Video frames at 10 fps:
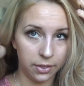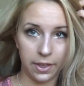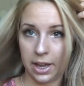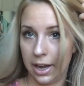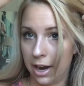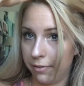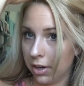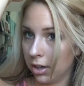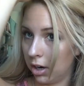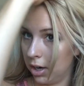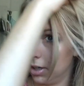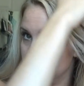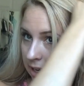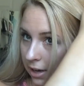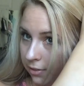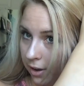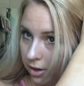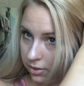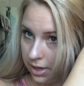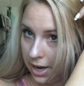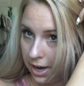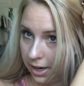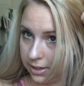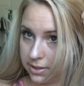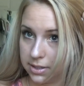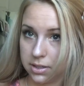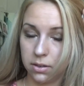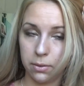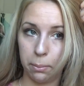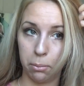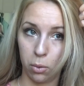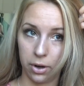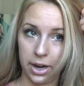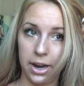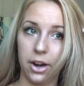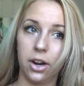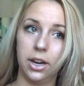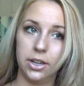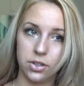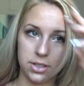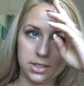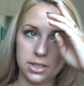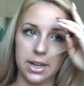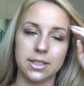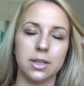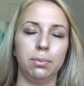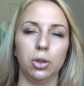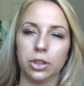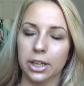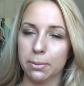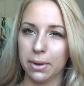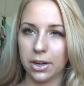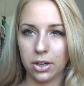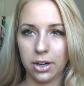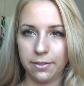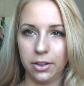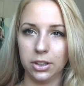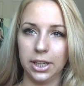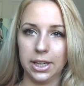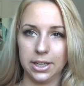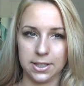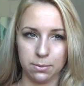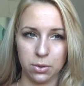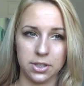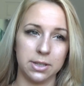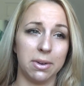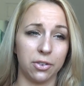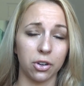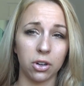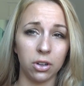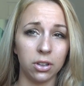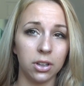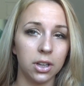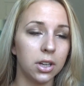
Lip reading: that having it on a side of hair that has more hair, it just ends up looking better. I feel like it's more symmetrical.